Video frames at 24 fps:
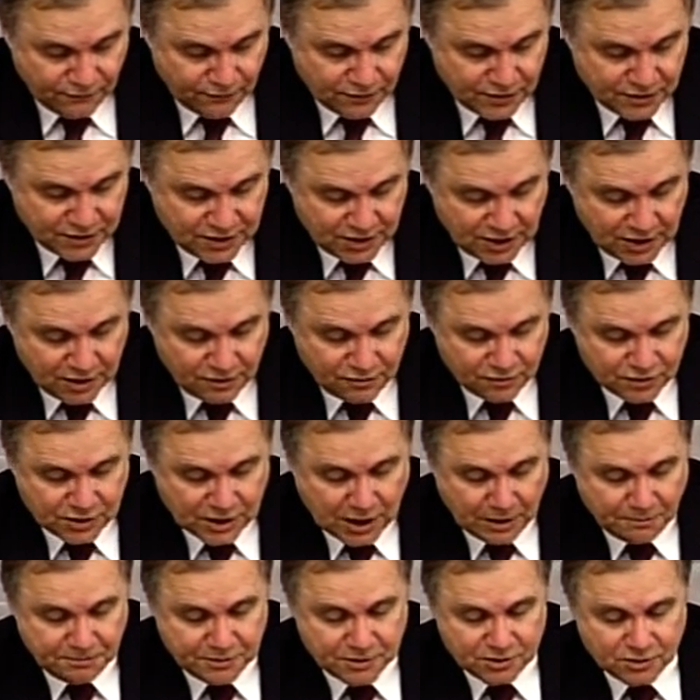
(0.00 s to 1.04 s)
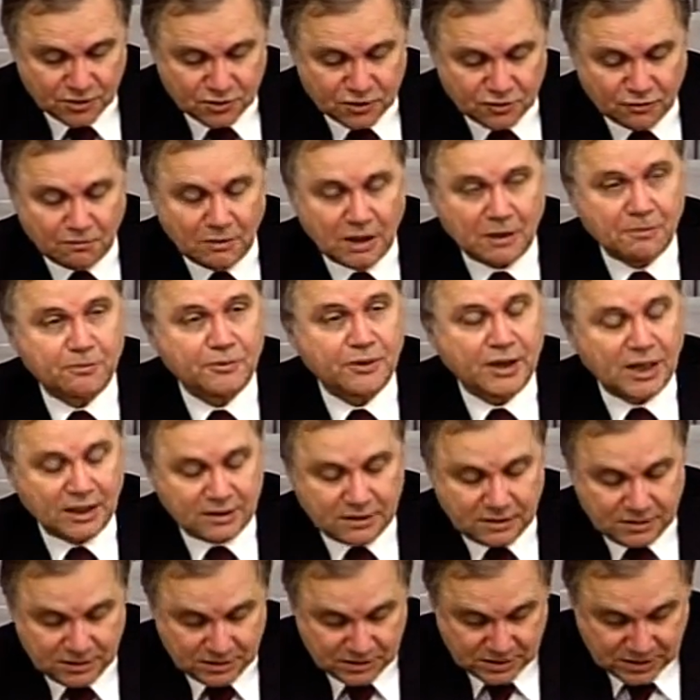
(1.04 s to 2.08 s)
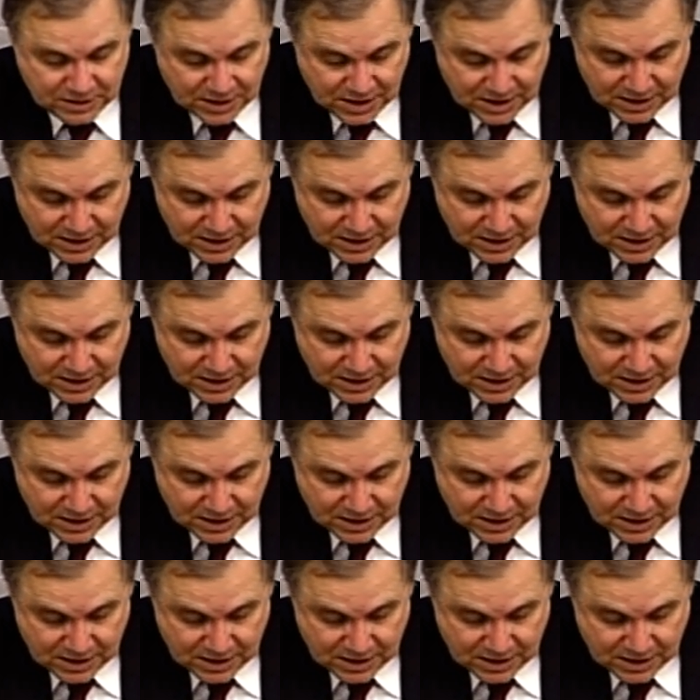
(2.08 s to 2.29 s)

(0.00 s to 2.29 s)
the serious episodes of malpractice